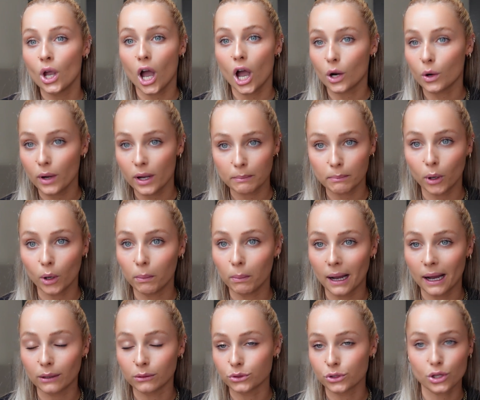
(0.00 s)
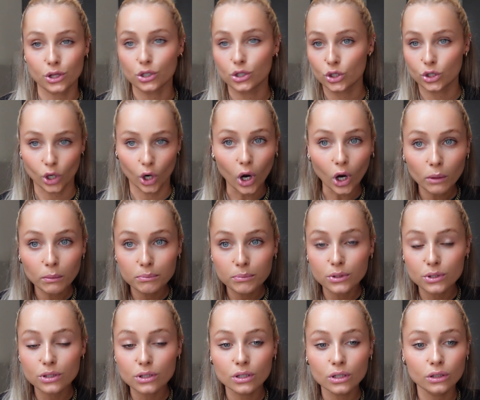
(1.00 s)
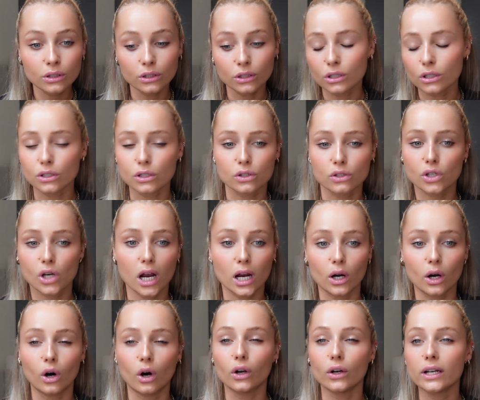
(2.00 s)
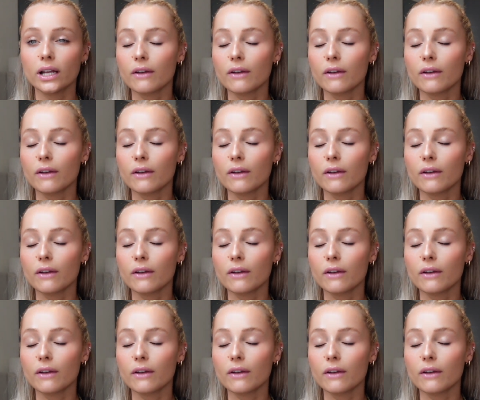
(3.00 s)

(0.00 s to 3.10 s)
a quick pop out to the shops, you can just chuck it on.